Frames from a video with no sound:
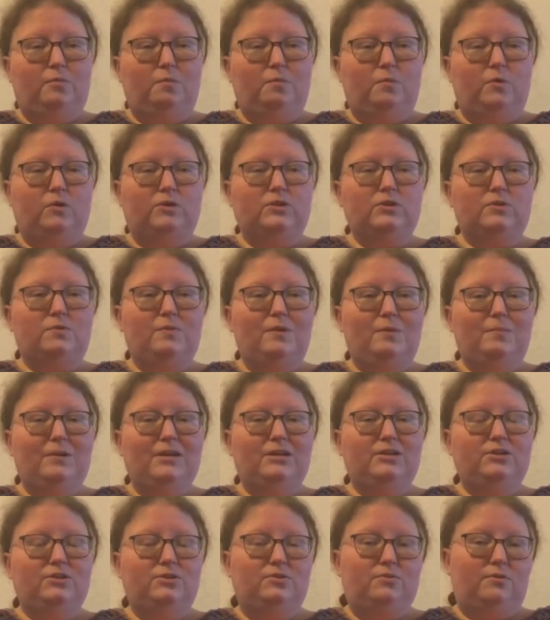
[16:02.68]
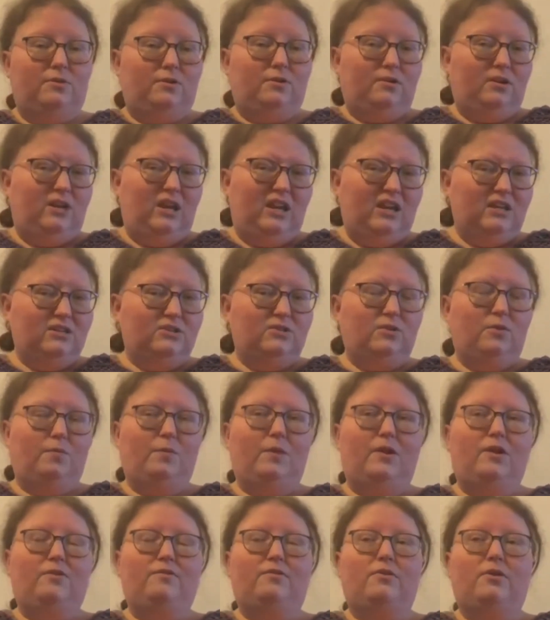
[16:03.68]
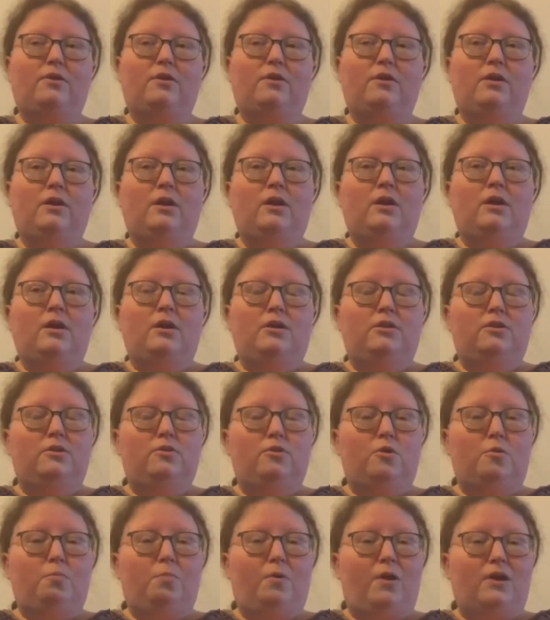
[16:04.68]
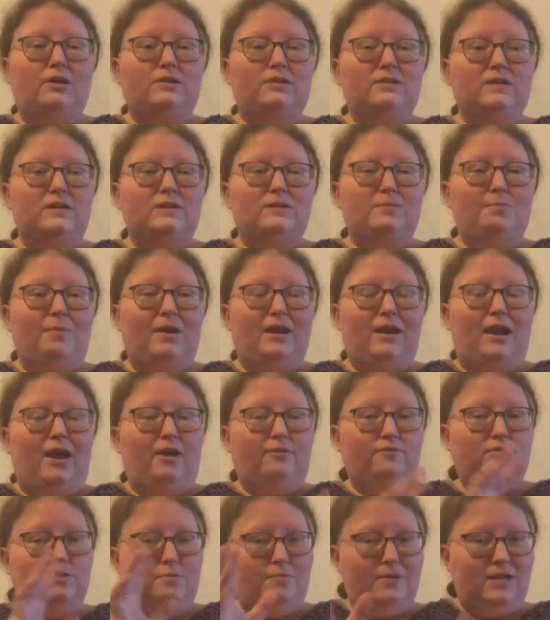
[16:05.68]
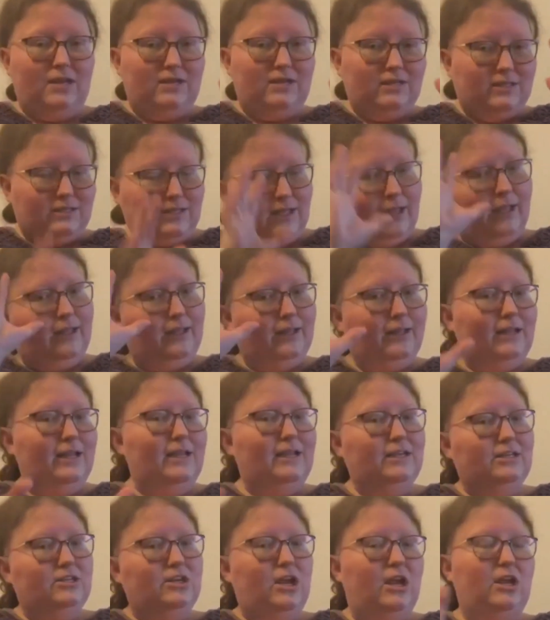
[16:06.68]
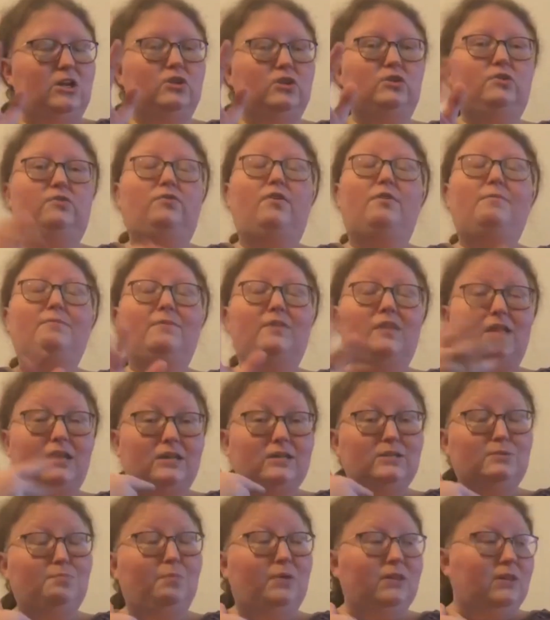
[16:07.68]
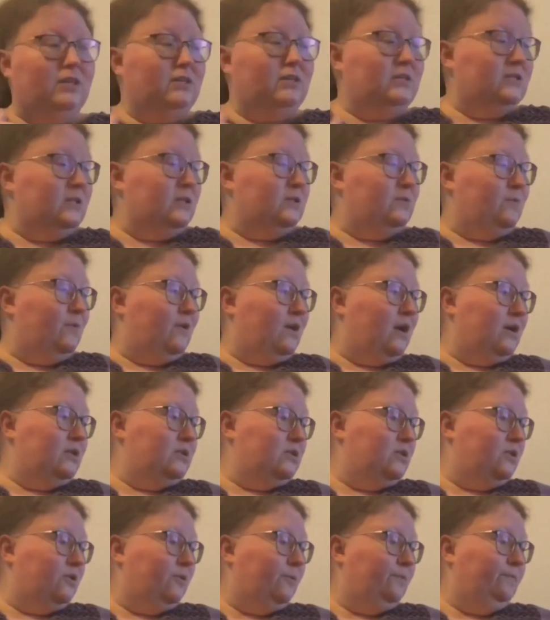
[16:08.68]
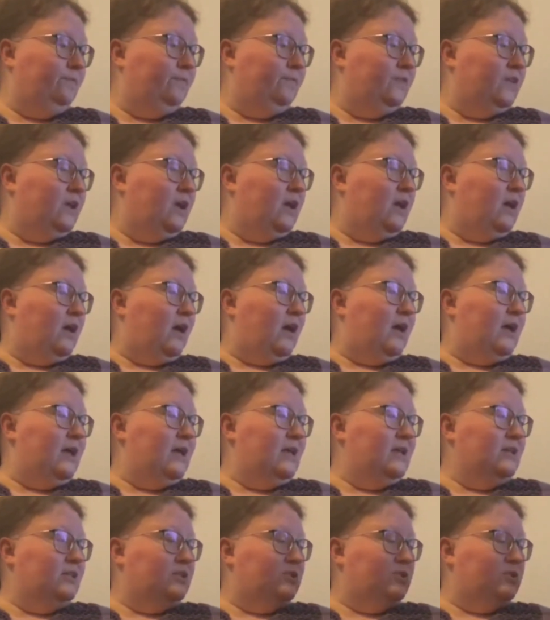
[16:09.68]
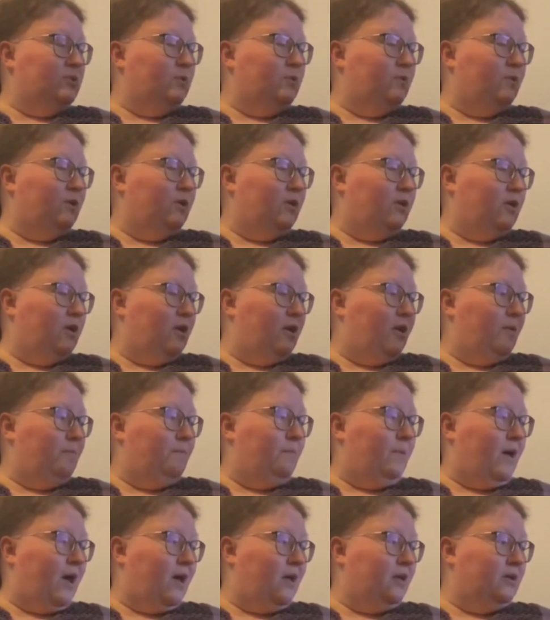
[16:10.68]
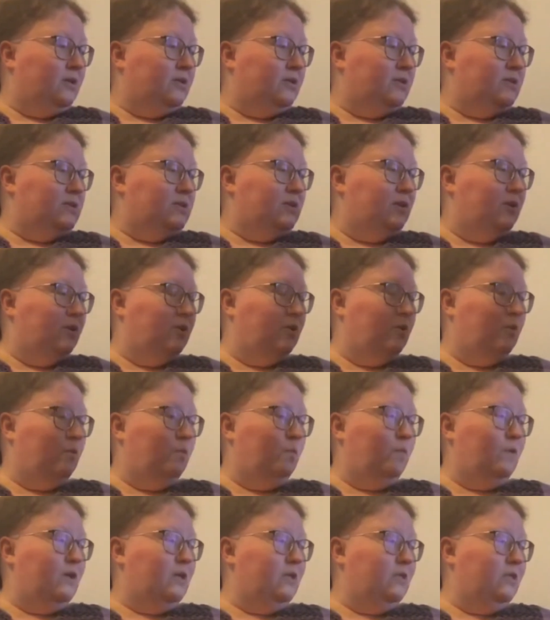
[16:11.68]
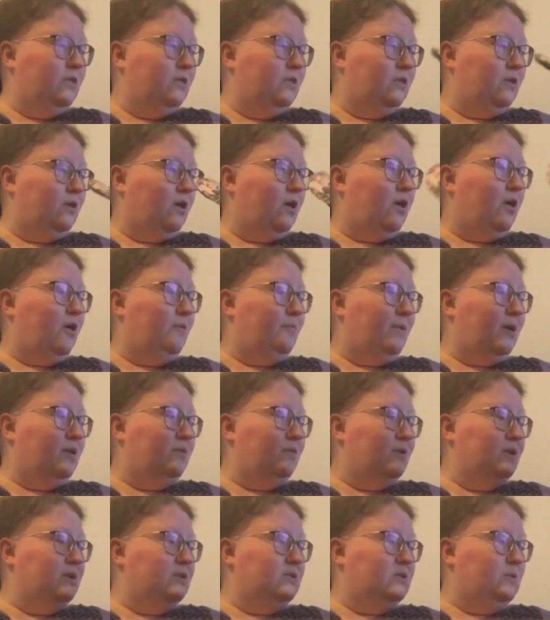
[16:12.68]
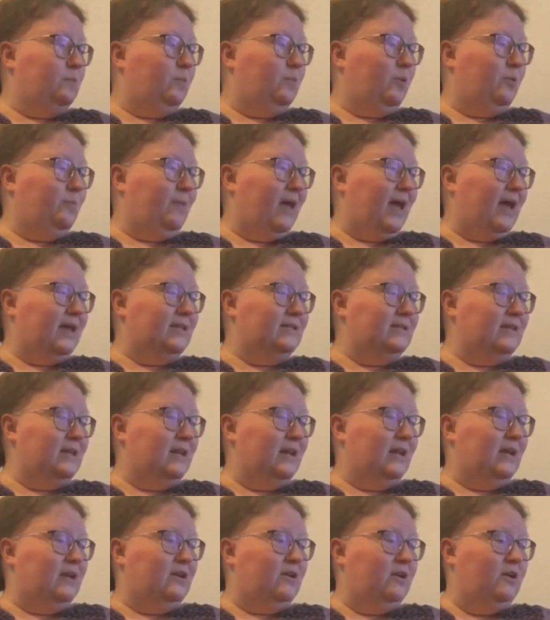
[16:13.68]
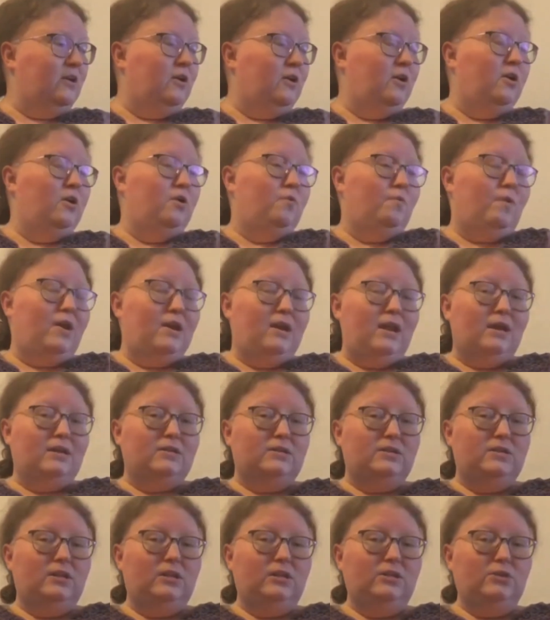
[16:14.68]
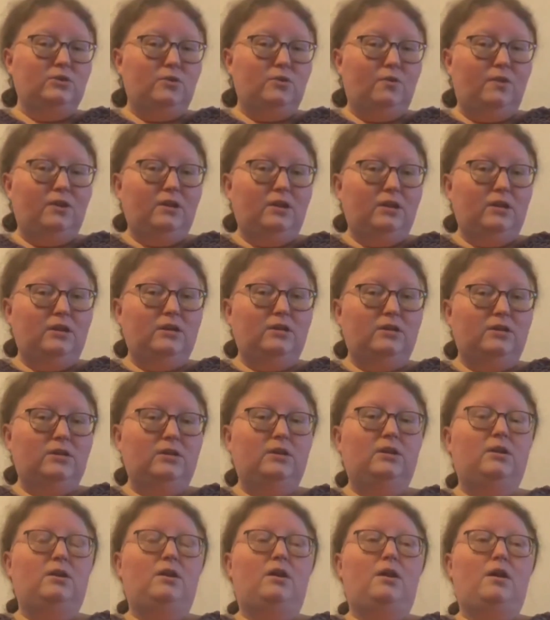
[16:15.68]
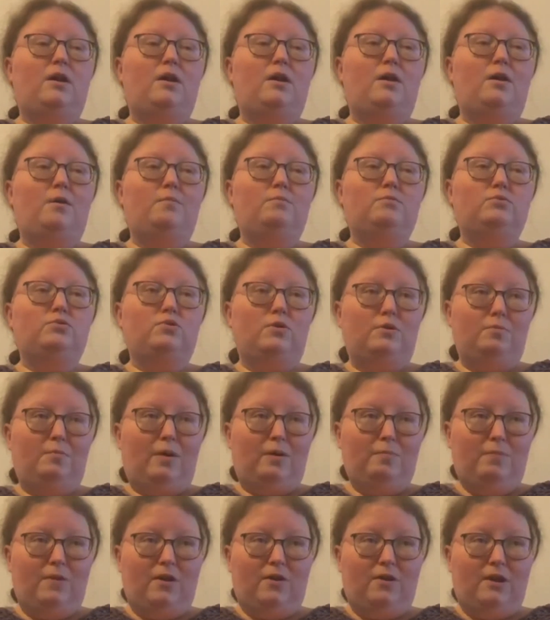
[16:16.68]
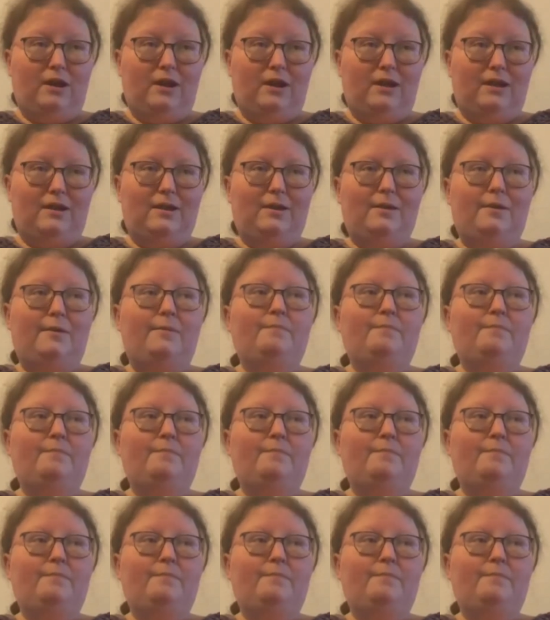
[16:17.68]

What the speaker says: more squeamish, or kids or whatever, your process might have to be slightly changed from this, but this is what I do. I store a box with all my reusable pads in it right next to the toilet during my period.